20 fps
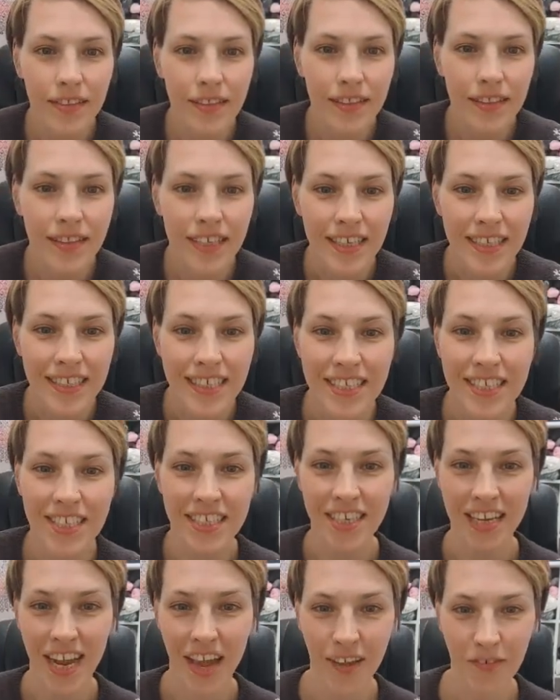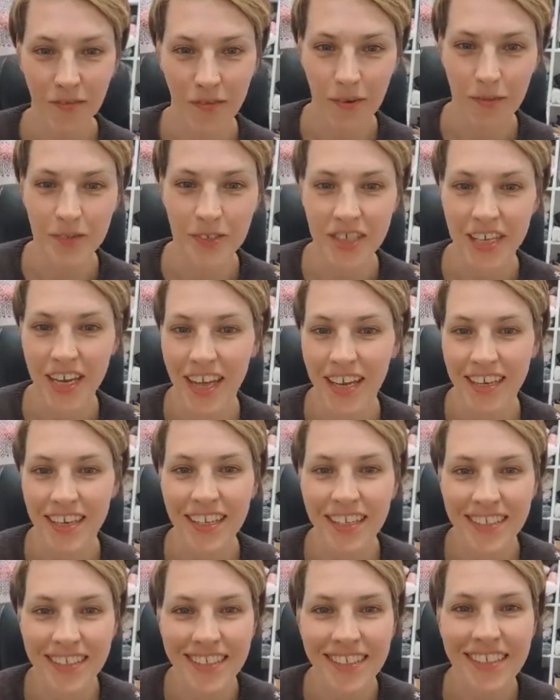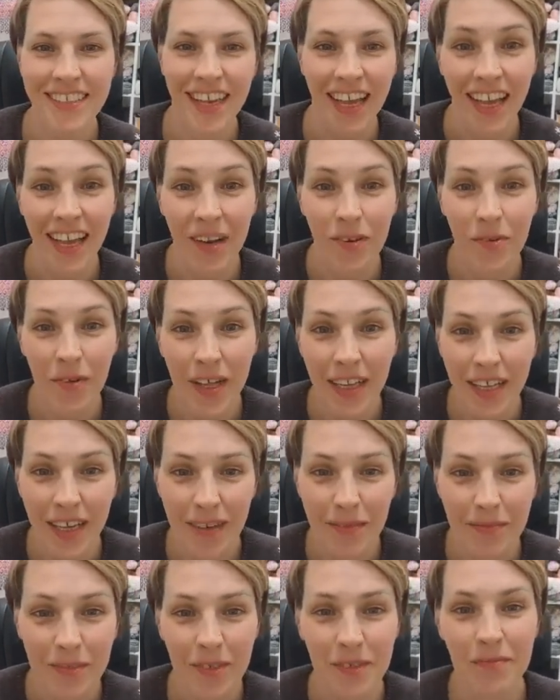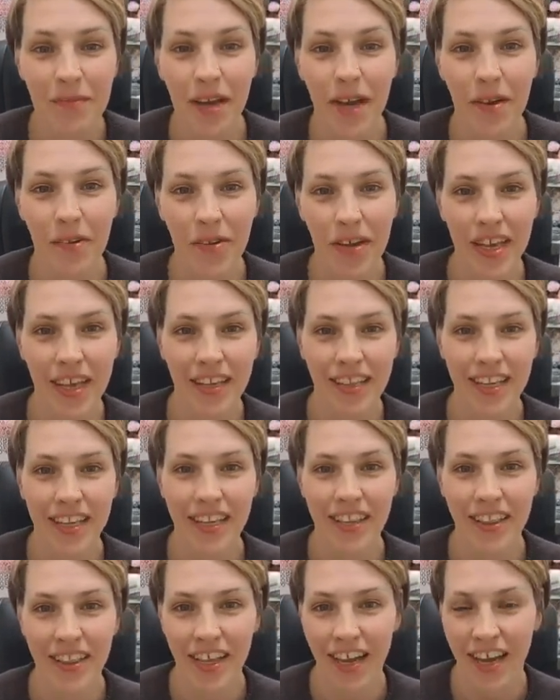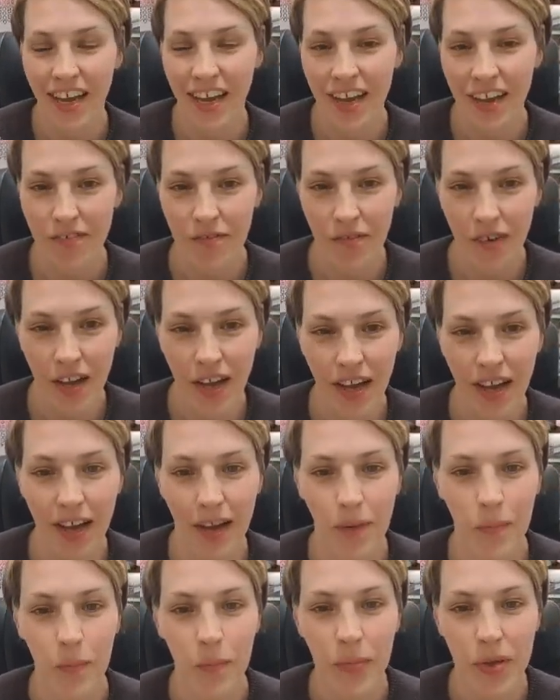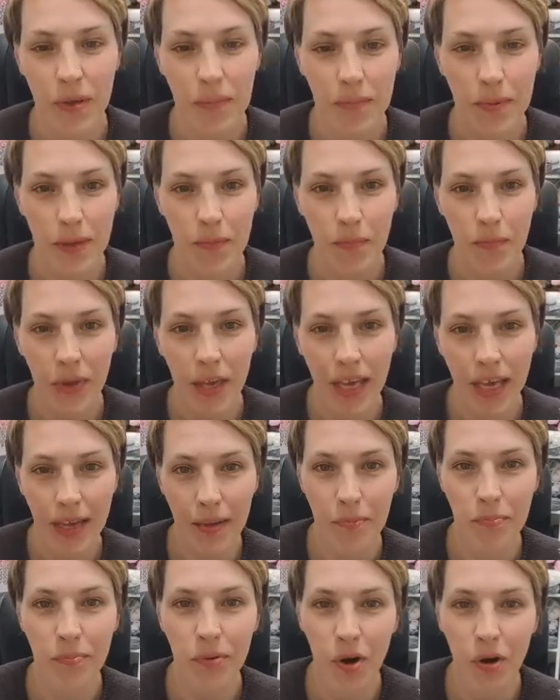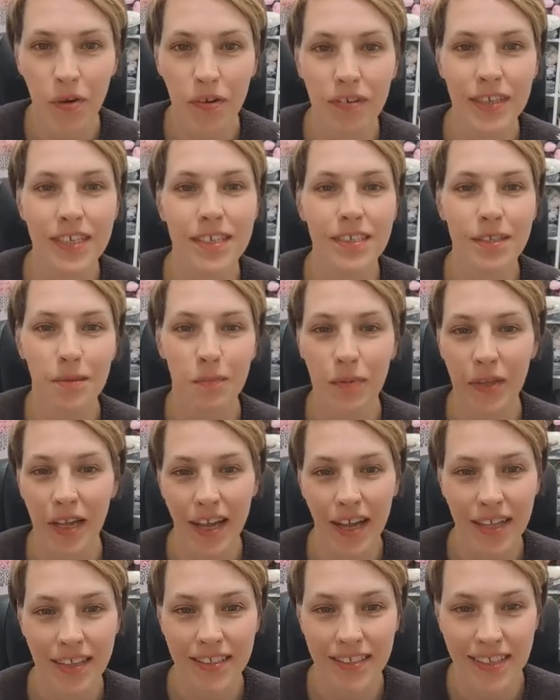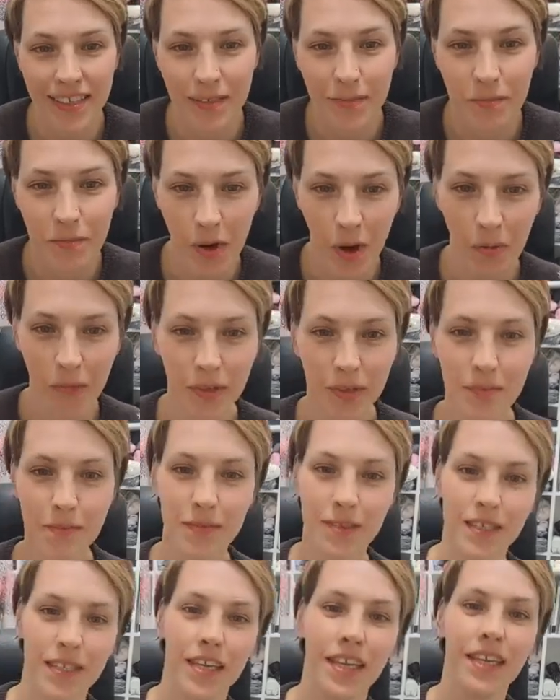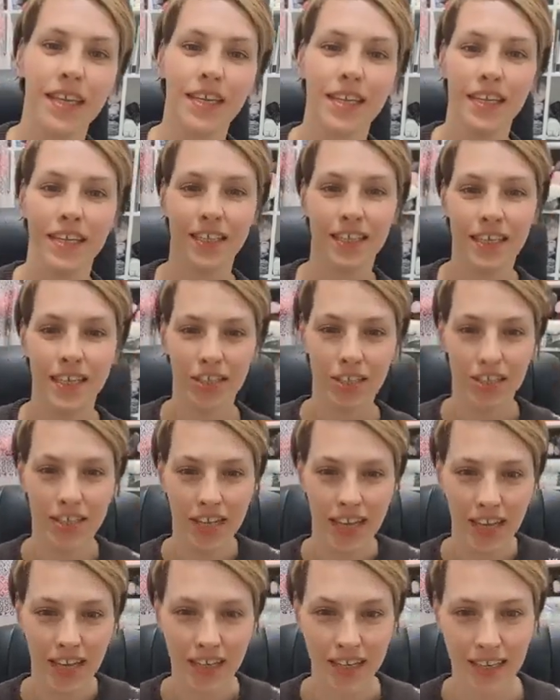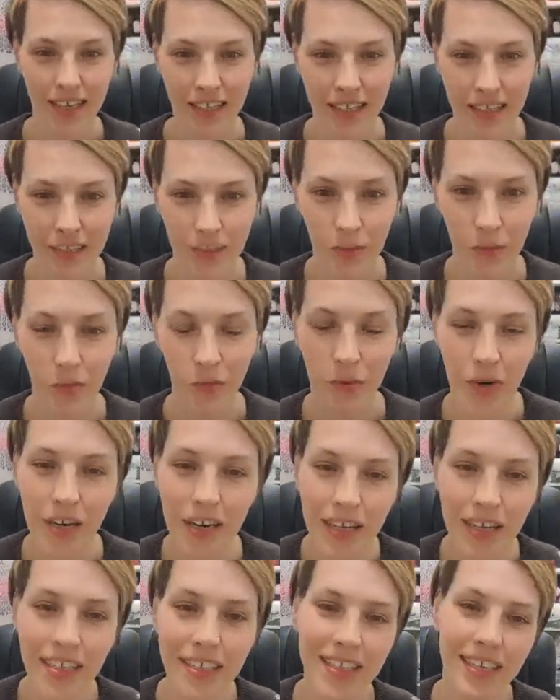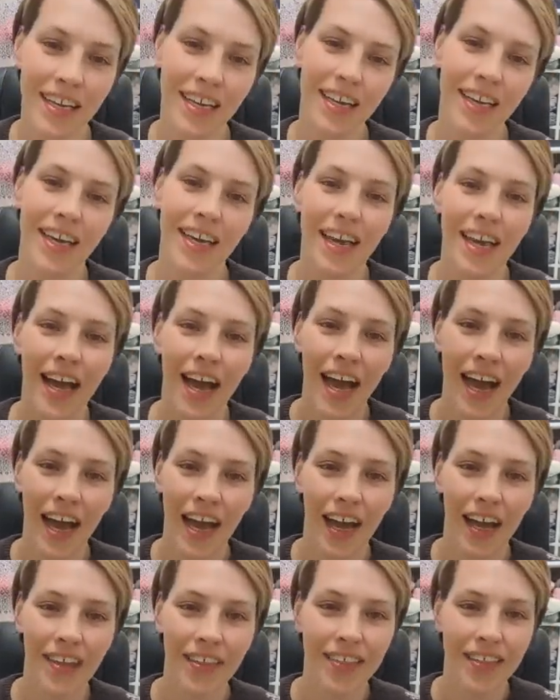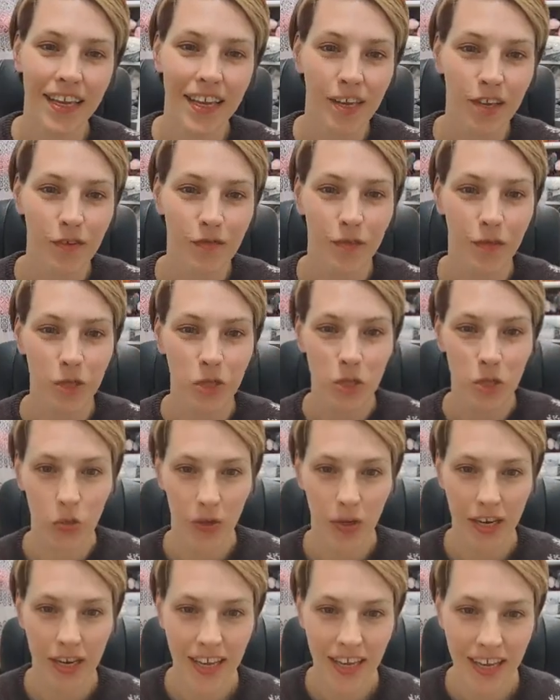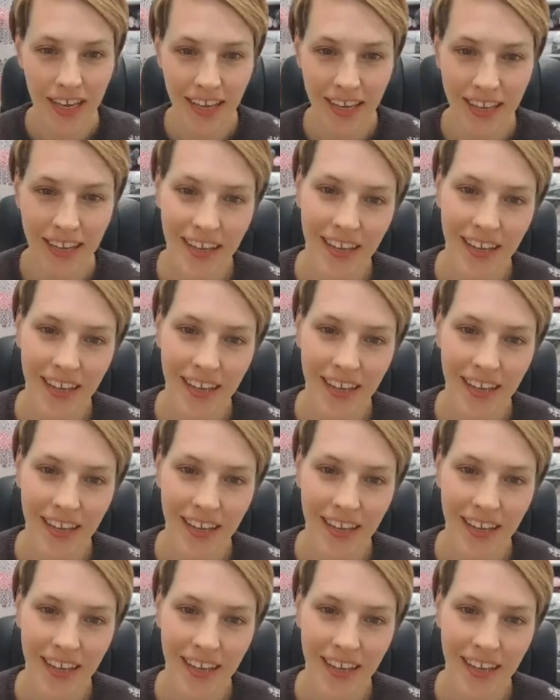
This is Zanete from Zanete Knits, and welcome to my weekly live PPP, Progress, Plans and Problems in the Zanete Knits world. Thank you for joining,